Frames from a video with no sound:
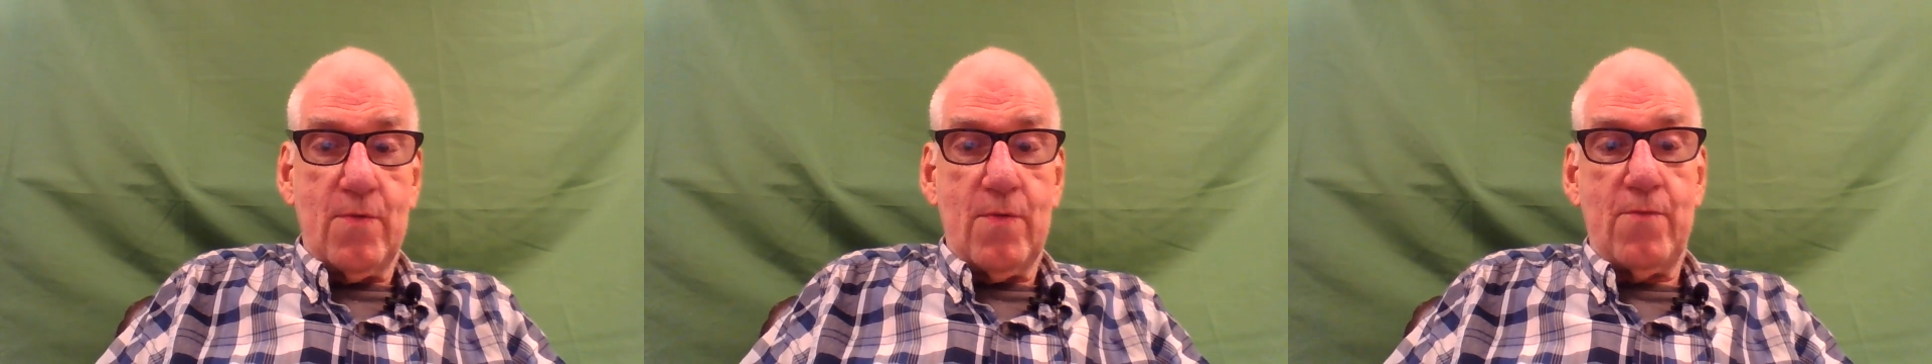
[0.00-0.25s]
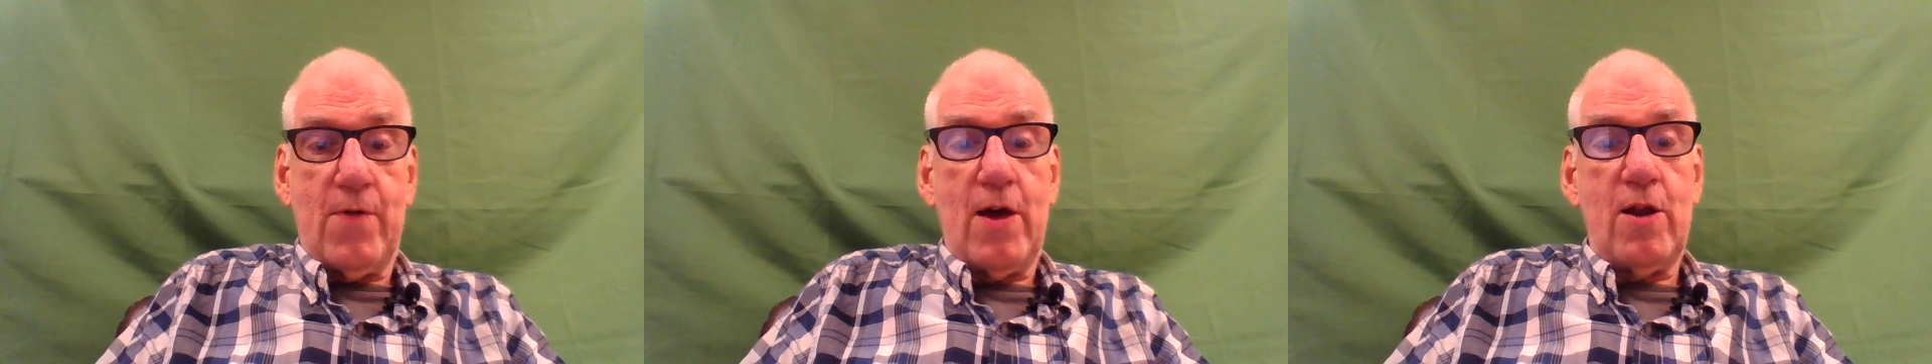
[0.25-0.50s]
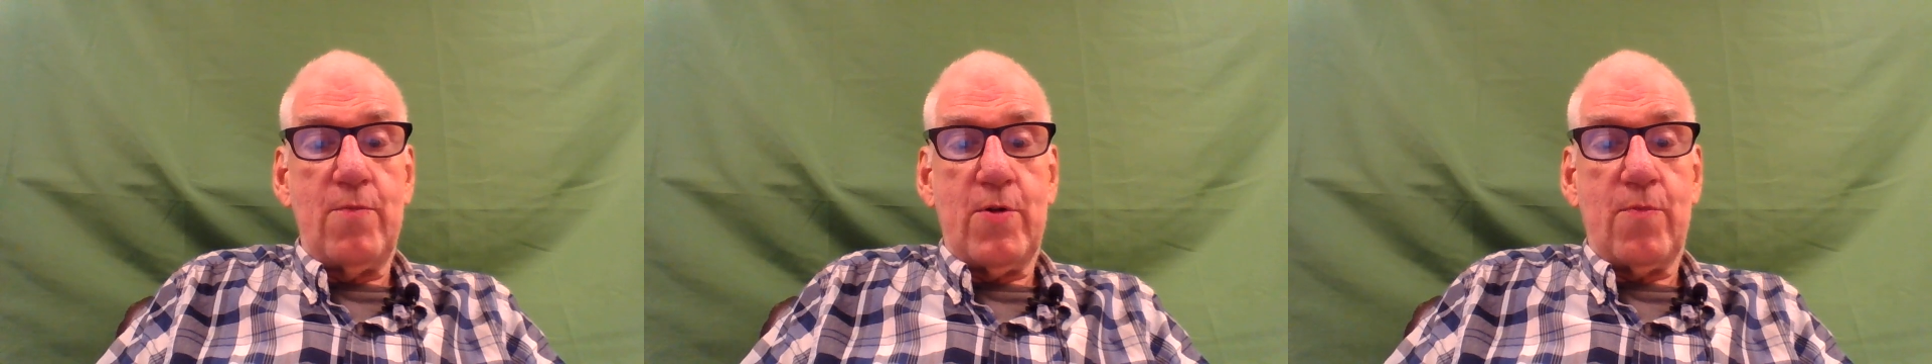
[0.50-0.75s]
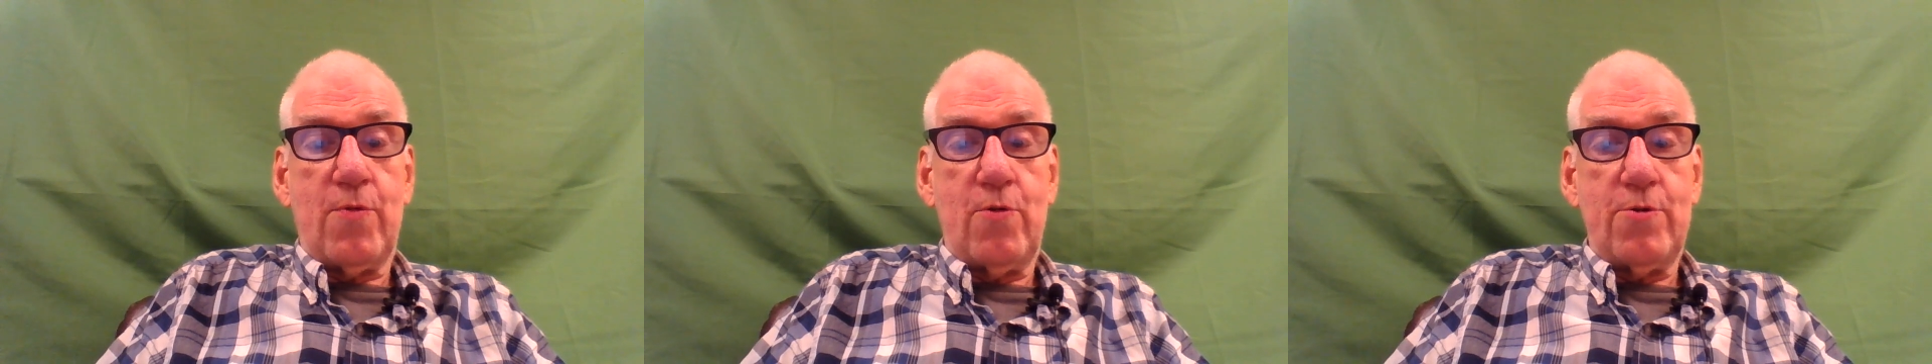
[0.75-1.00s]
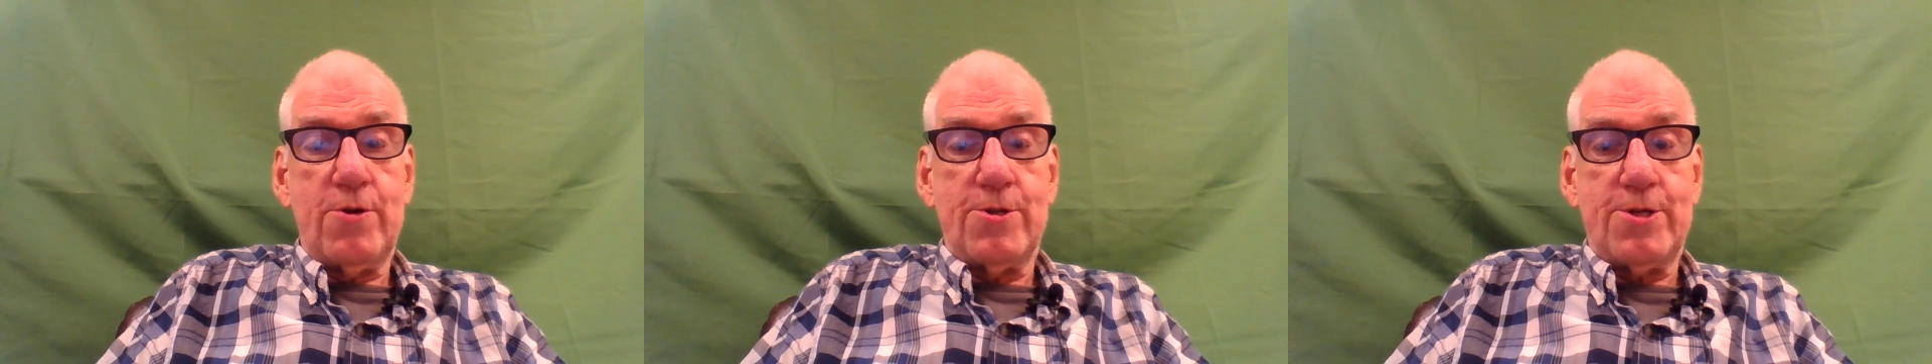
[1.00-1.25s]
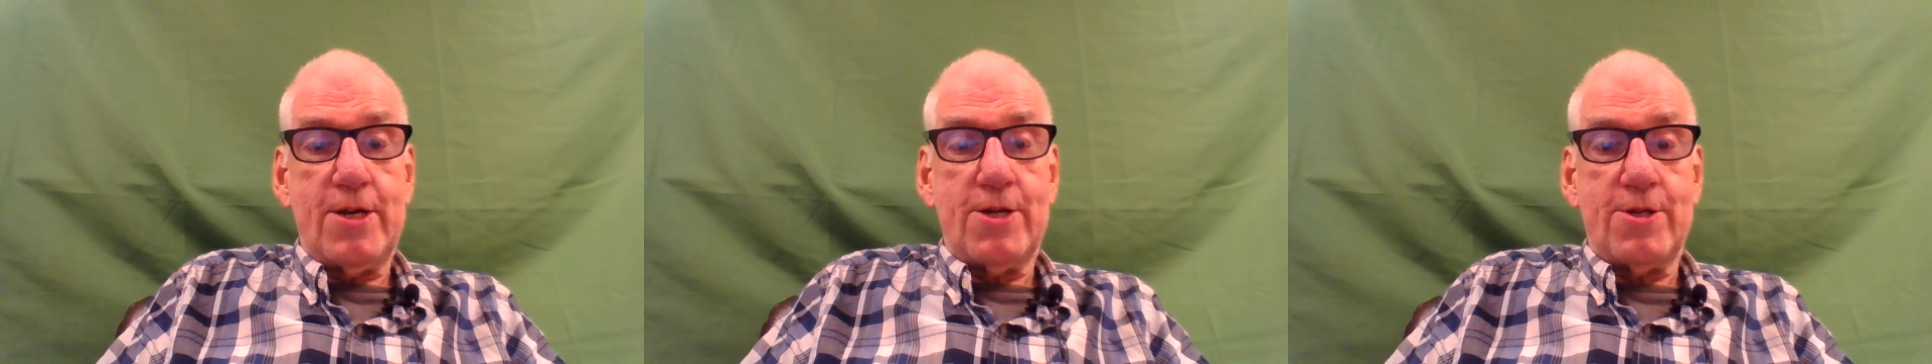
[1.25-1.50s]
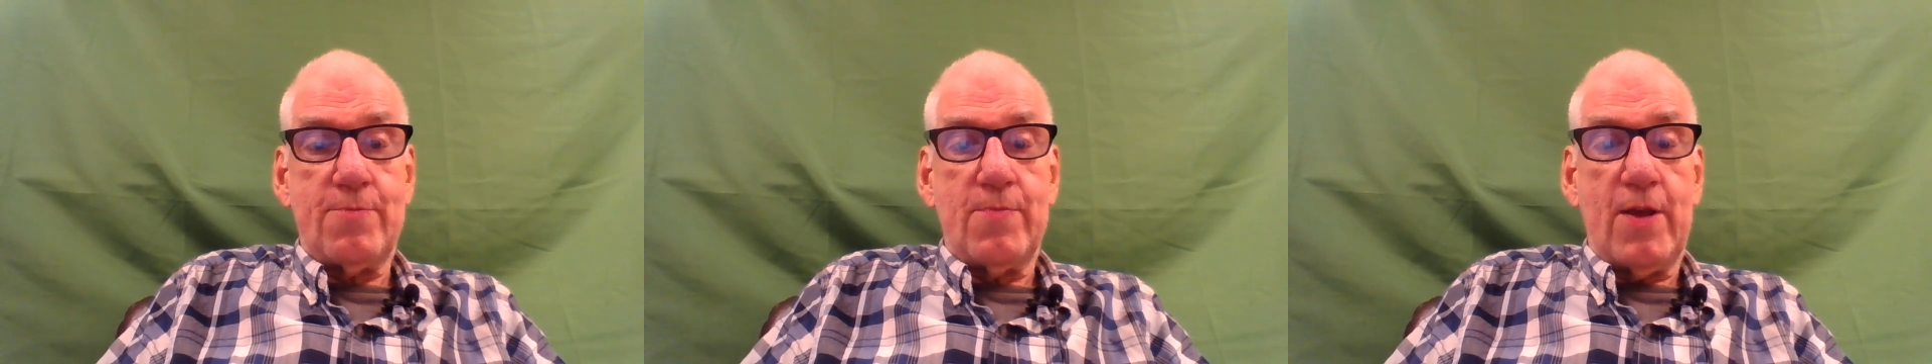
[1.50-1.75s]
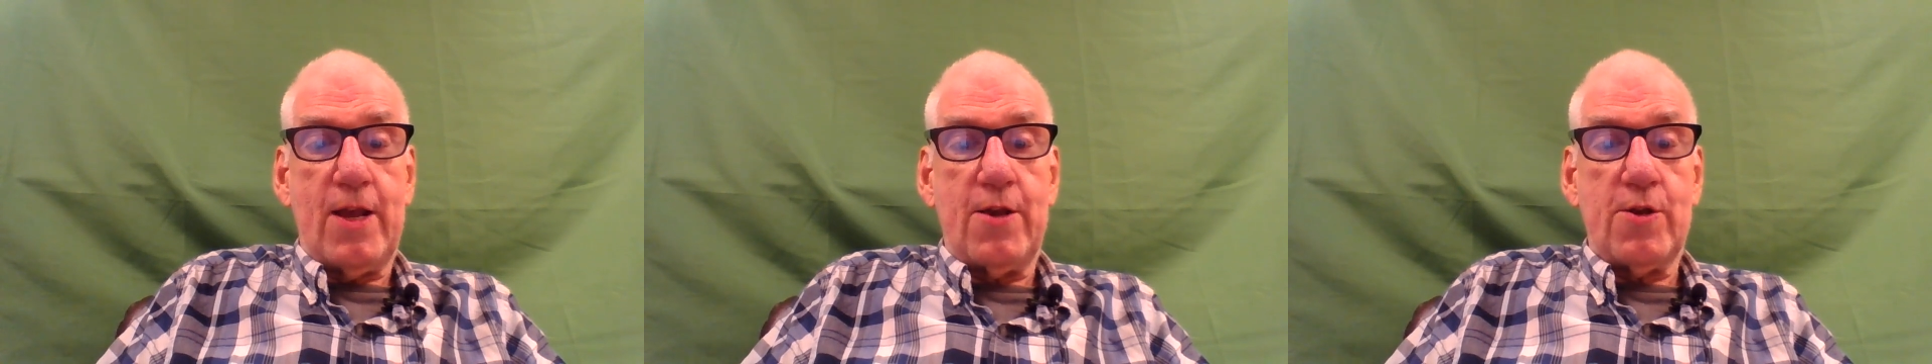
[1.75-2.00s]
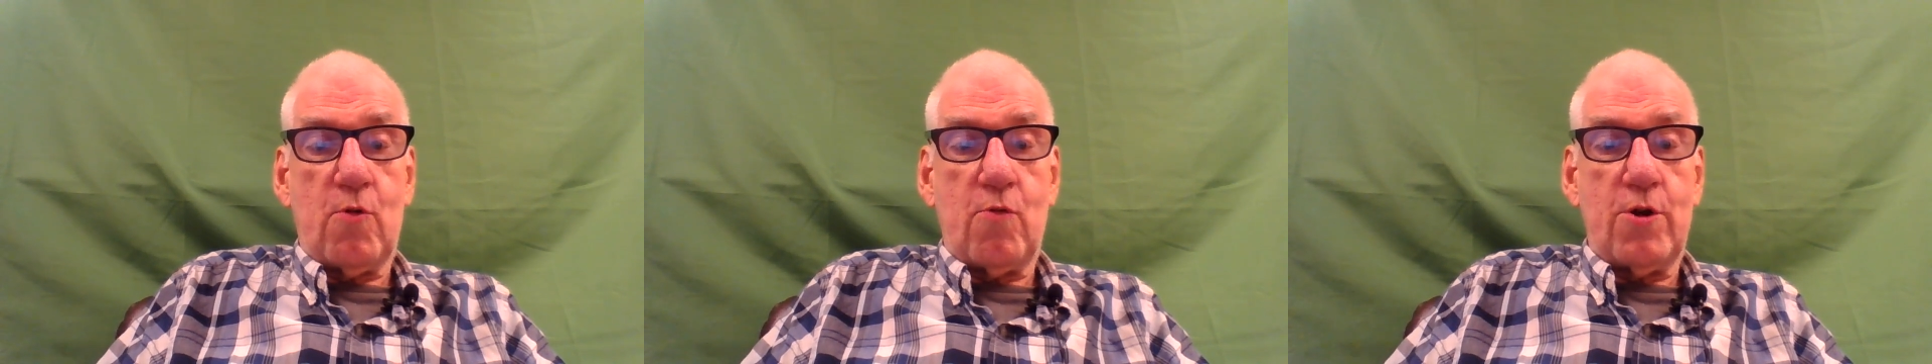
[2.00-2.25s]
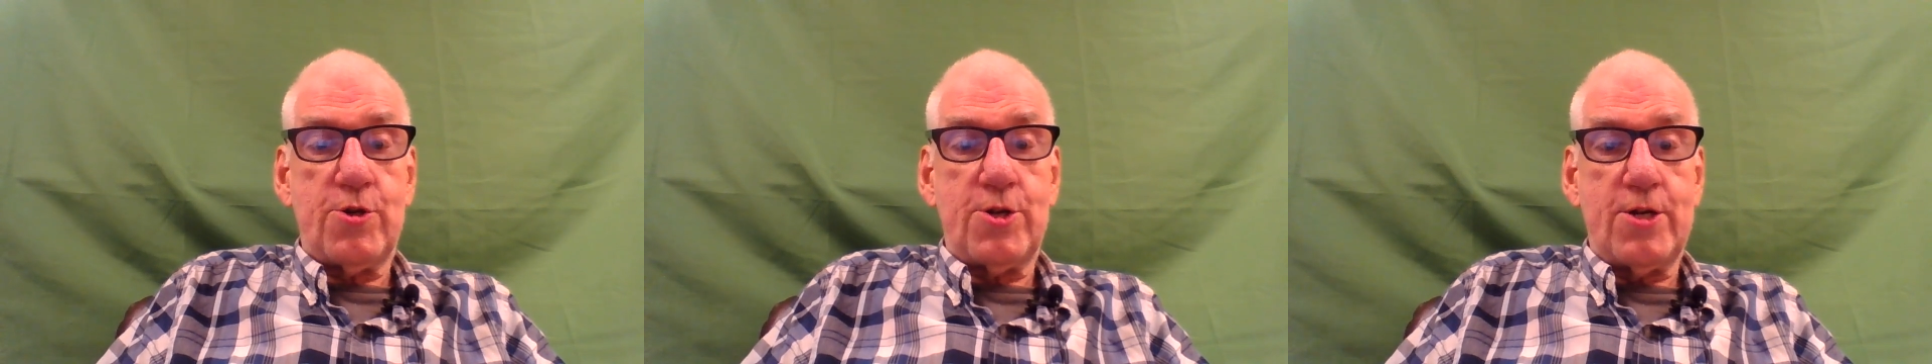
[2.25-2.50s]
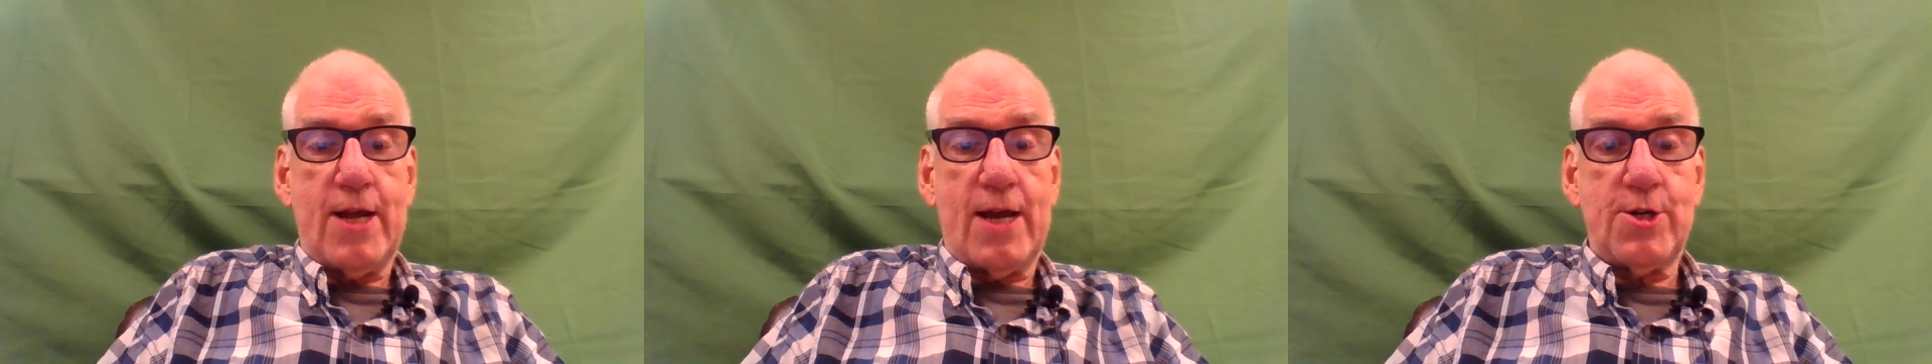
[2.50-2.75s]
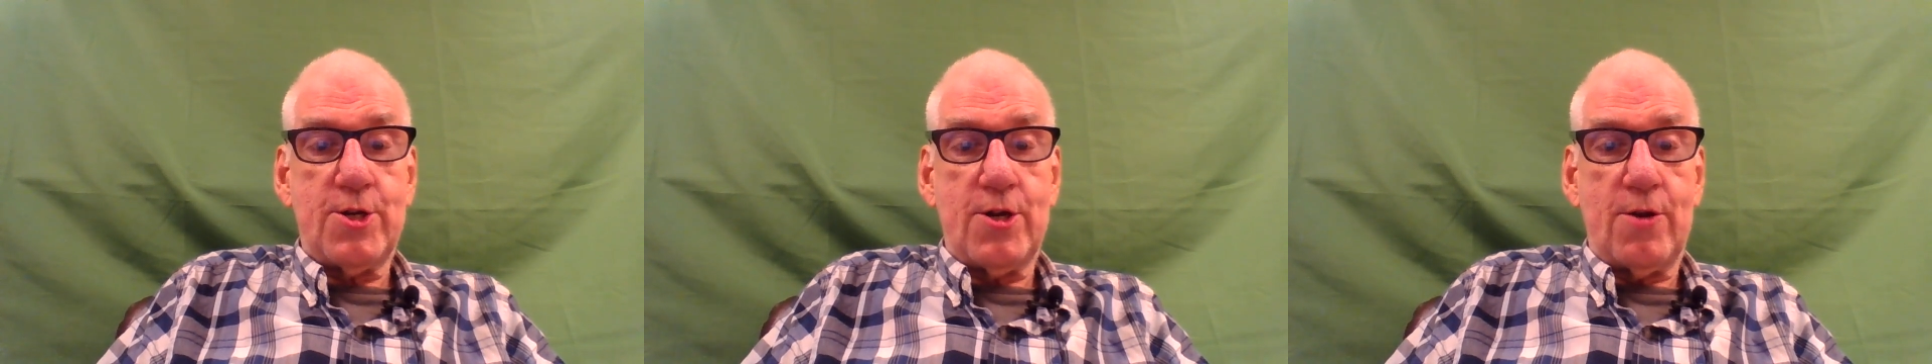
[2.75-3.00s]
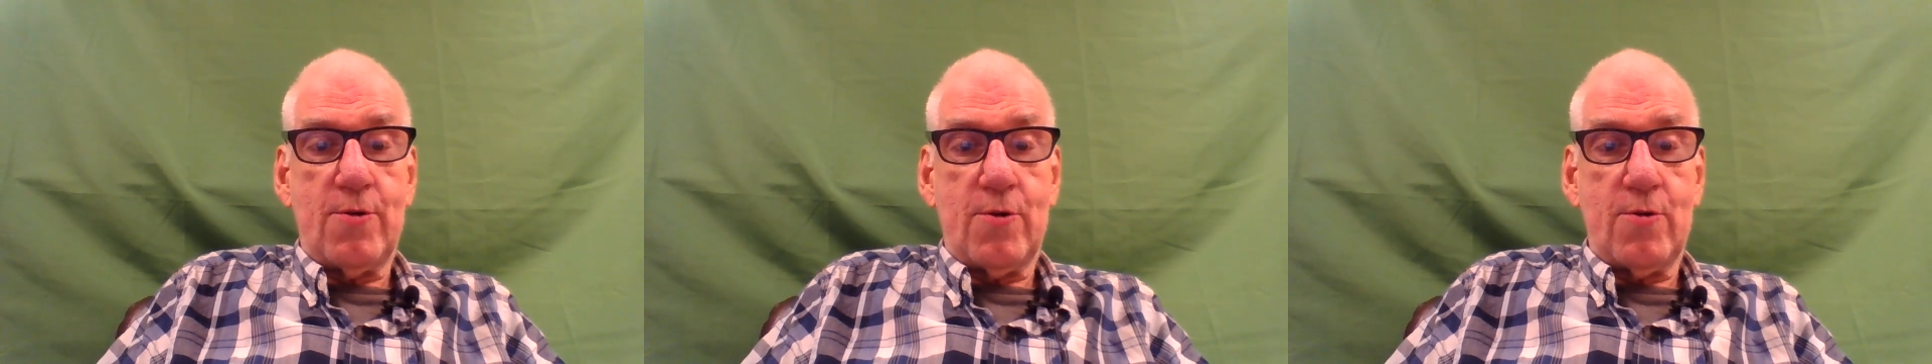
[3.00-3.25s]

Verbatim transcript: Vladimir Putin says, he's a Russian national,